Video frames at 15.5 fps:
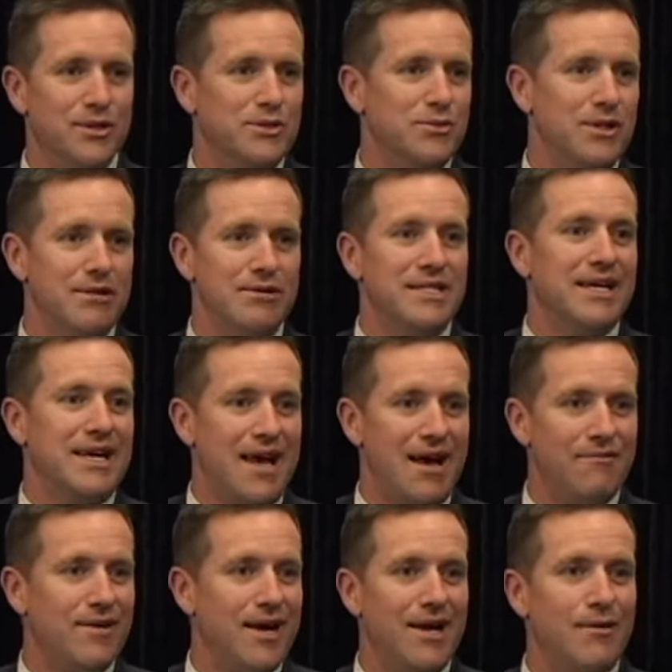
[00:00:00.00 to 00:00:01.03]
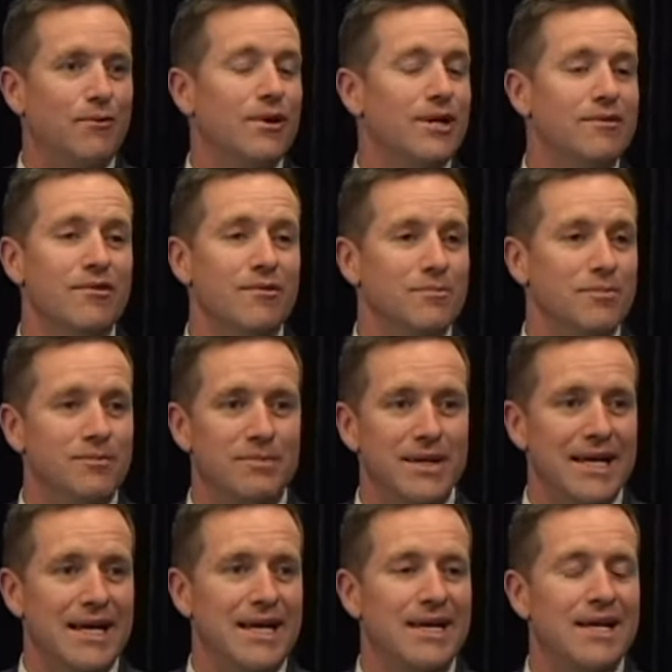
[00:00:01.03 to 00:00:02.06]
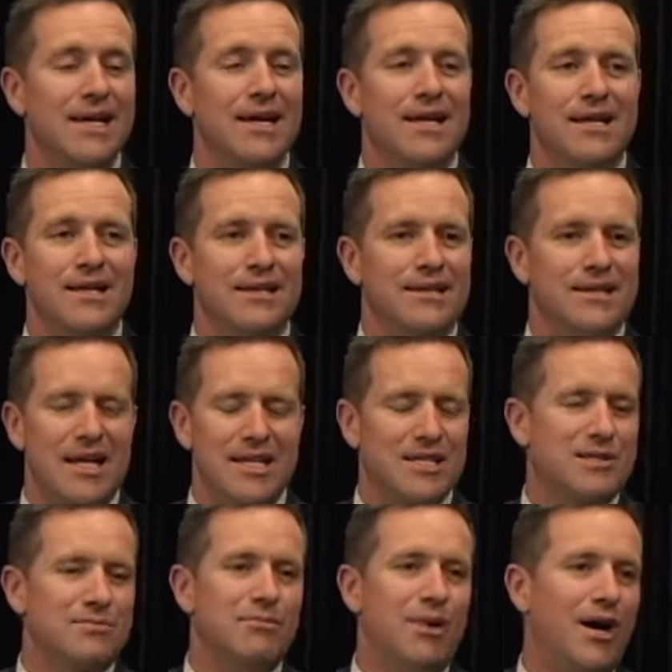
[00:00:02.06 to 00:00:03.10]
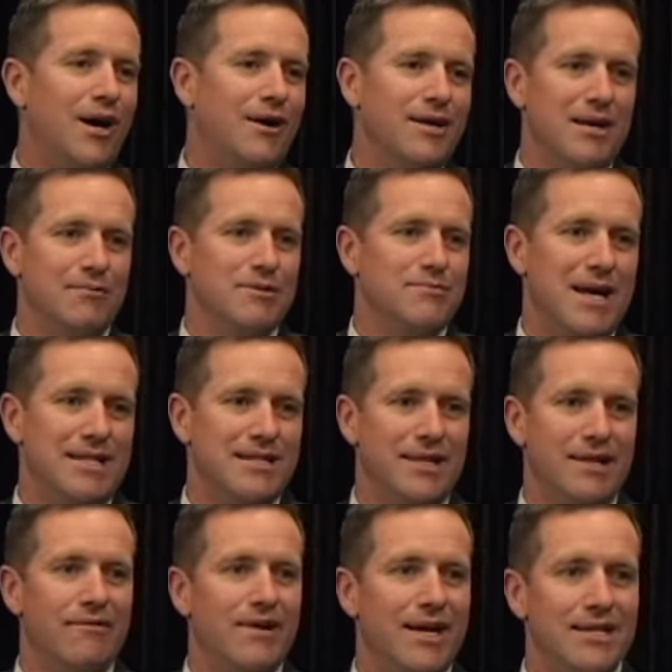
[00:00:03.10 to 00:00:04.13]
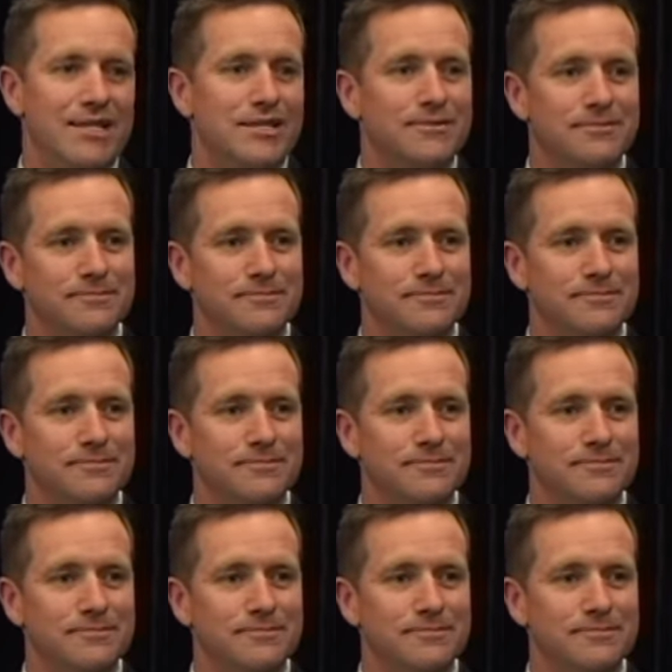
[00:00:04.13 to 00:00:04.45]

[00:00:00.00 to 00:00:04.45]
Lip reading: whether it's a cafe, whatever it be, that smile comes back to their face.